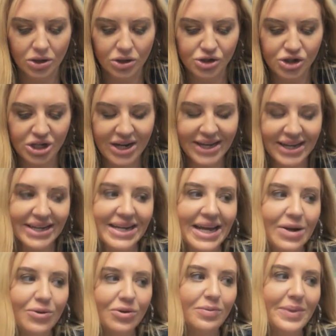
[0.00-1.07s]
Should I
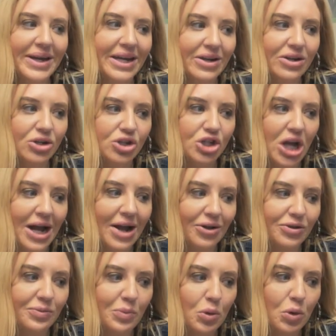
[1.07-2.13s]
connect with my inner
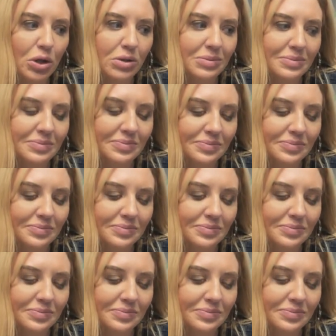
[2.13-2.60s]
child more?